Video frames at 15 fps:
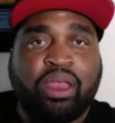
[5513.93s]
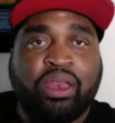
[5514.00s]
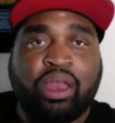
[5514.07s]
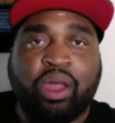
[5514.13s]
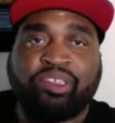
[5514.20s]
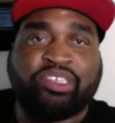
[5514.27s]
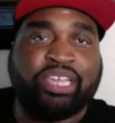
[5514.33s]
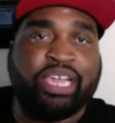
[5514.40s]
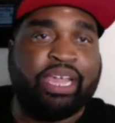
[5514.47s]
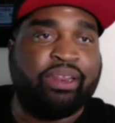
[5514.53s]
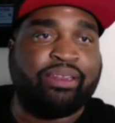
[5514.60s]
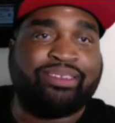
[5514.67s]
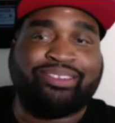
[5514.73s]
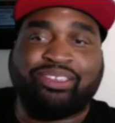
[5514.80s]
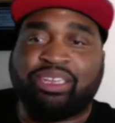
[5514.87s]
Number
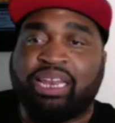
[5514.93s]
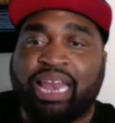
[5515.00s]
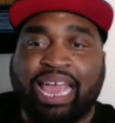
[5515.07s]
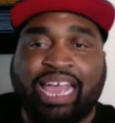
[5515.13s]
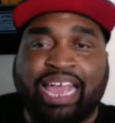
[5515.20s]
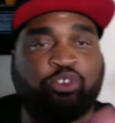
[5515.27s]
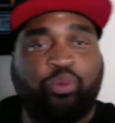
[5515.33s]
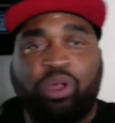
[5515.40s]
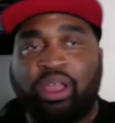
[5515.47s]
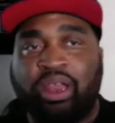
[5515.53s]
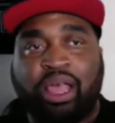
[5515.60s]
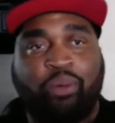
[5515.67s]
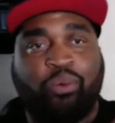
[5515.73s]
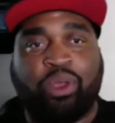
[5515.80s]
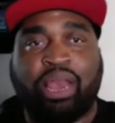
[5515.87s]
10, this is the last one.
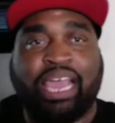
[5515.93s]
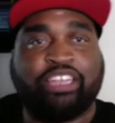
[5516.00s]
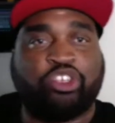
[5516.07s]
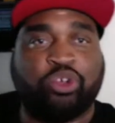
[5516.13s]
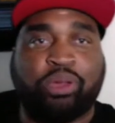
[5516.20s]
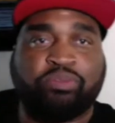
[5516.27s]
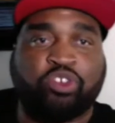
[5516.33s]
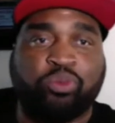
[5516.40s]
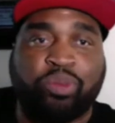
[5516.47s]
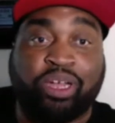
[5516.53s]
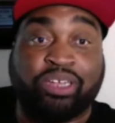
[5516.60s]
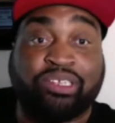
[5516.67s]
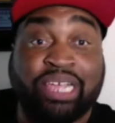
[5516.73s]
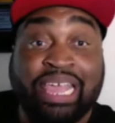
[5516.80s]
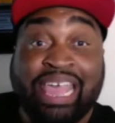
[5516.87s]
I won't light you up too
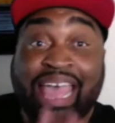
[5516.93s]
much.